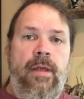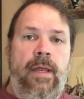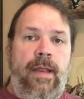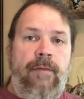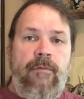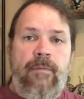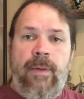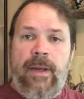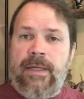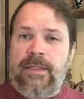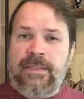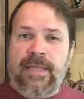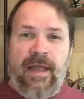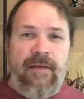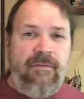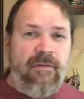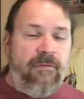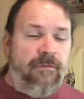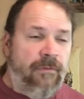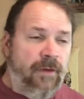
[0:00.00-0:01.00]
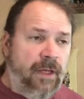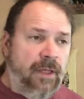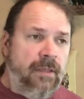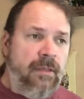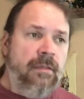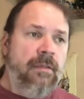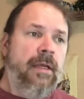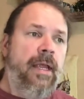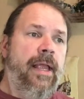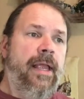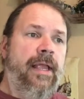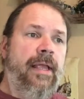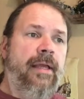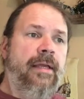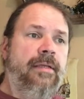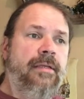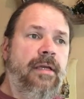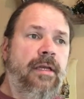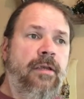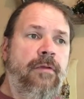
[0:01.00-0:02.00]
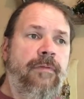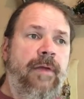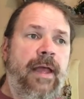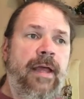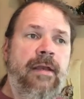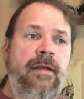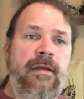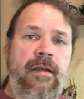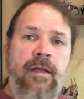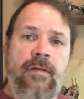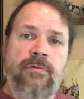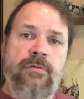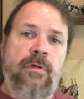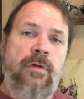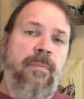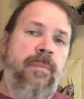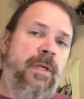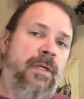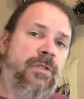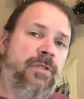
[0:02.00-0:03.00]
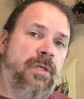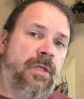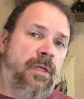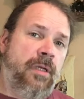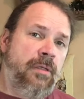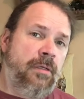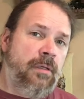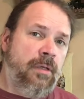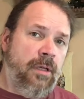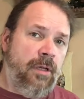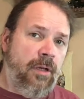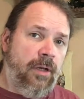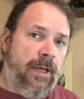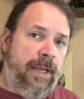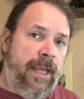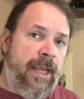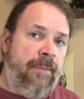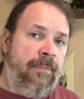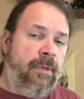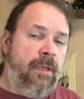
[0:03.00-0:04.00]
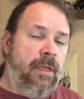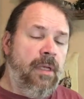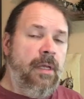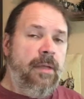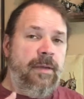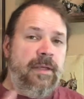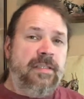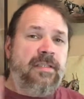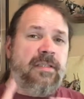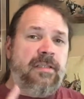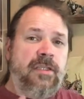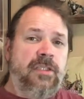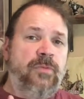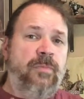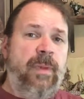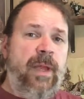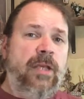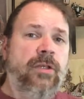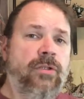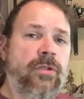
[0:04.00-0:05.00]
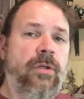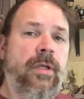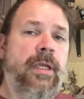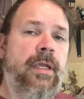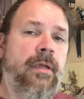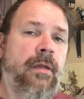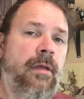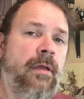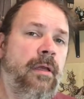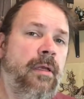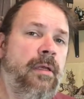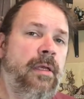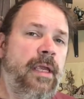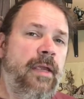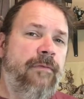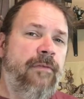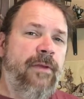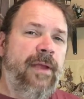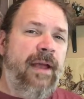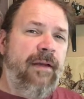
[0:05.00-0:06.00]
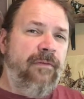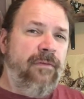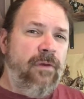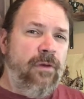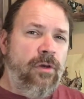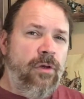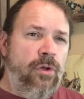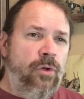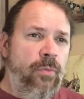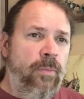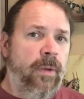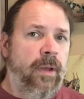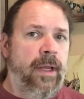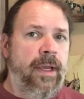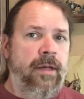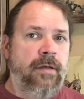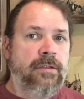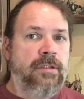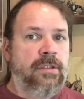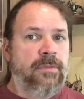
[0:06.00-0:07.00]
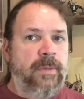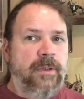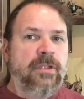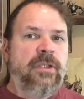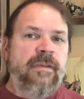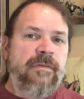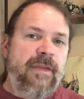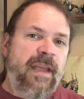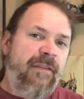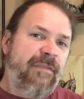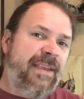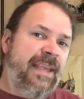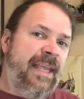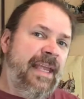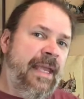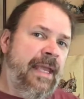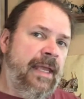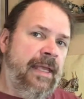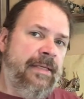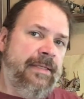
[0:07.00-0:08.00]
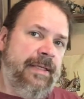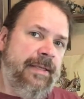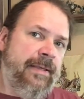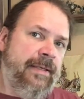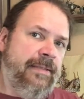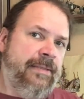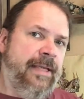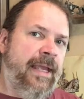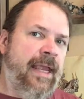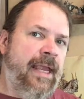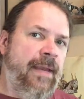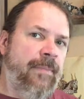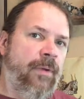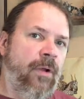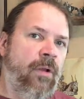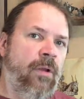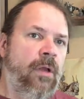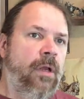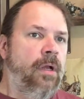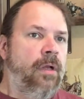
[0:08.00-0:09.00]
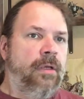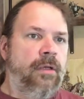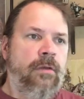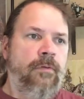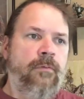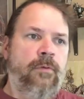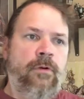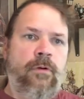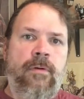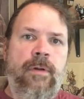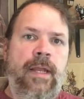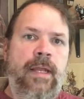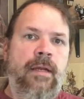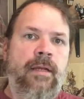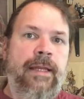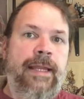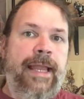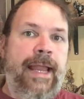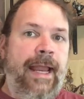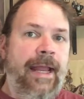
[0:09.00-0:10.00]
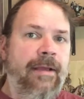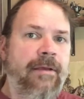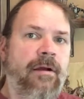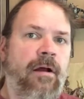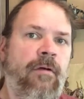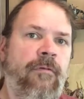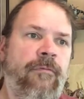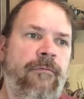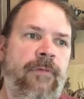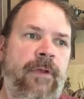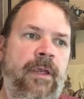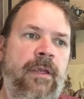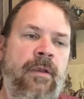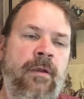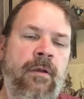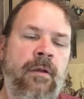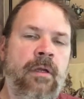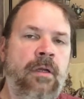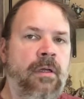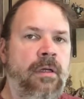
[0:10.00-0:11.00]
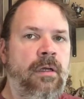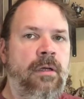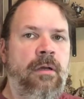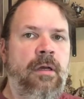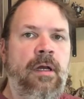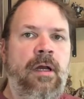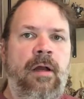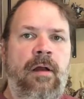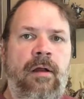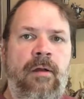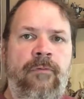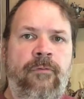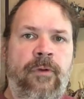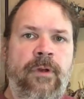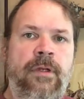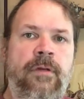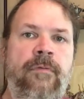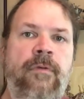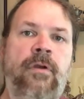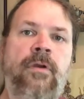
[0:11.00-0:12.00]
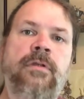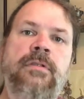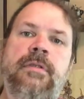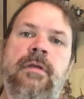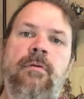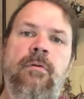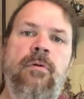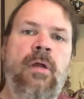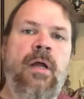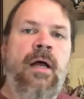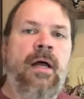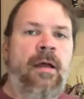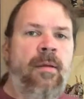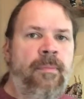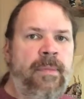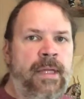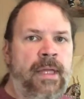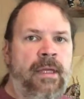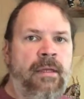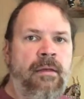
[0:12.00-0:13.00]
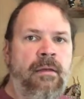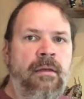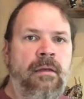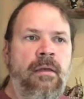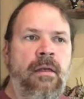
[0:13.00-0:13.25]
Everybody's having fun, and you've added an extra dimension into your game. This is especially good if you have new players, especially if you have kids at the table. You create a Gandalf figure, a friend of yours that will come in,